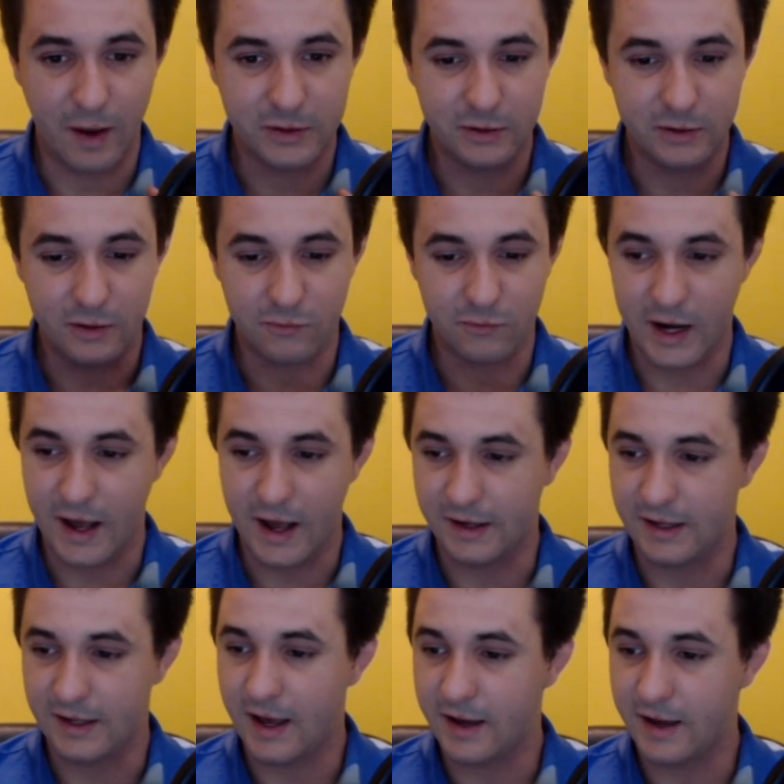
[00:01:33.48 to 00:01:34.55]
to a rant
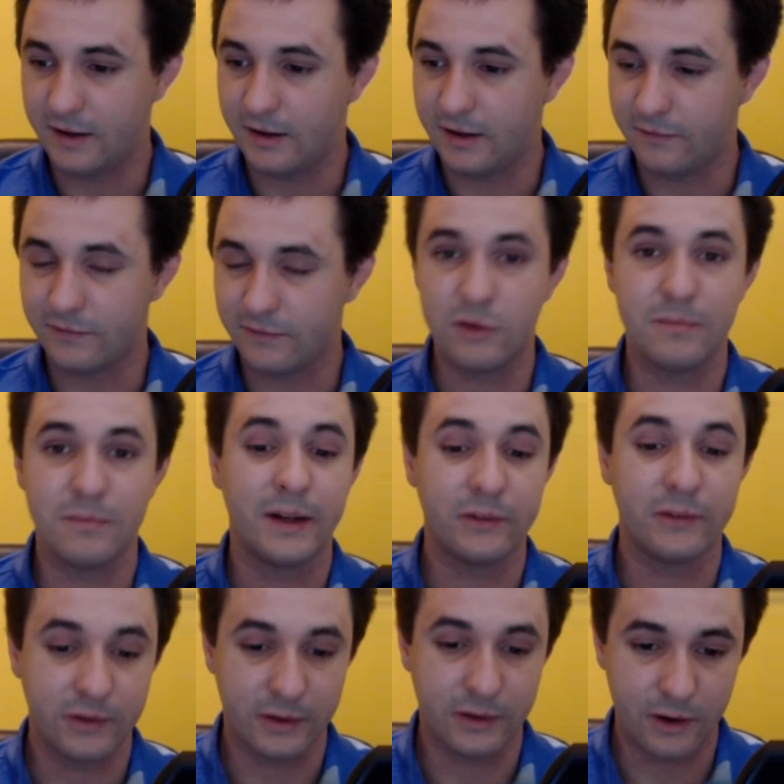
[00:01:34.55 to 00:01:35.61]
he had a few
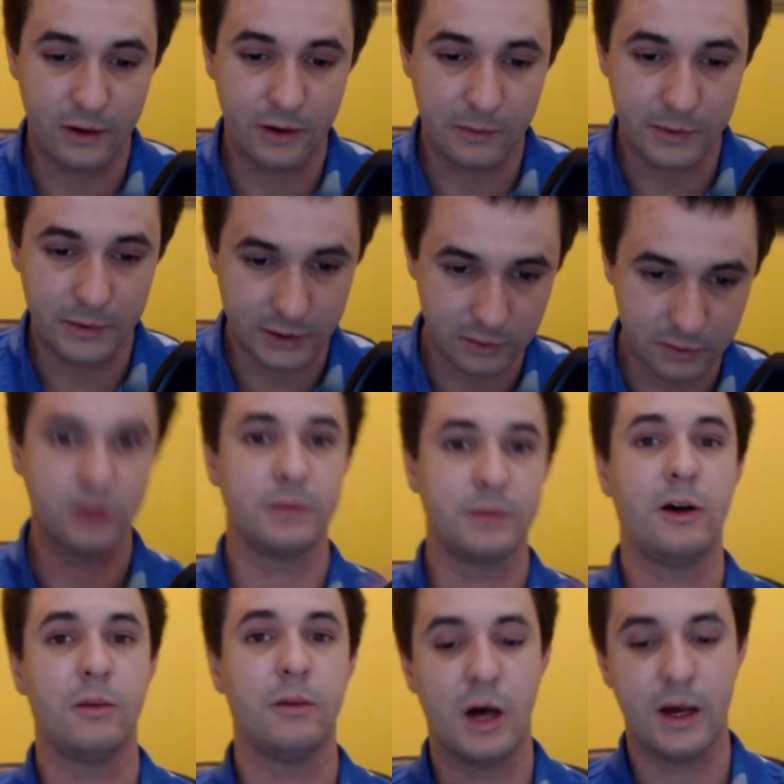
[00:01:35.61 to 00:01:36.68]
months ago, which I talked
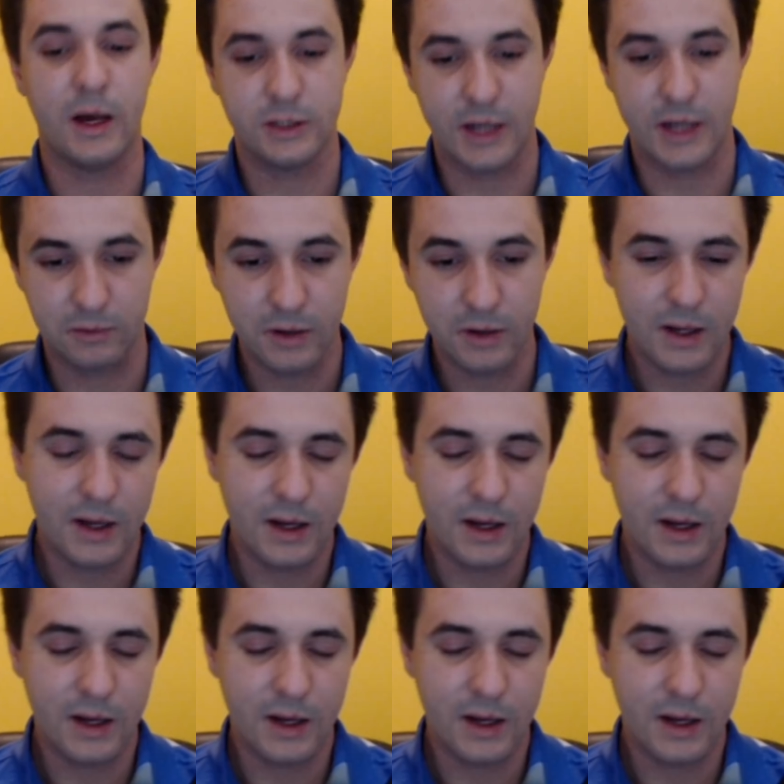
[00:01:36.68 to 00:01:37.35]
about on my channel.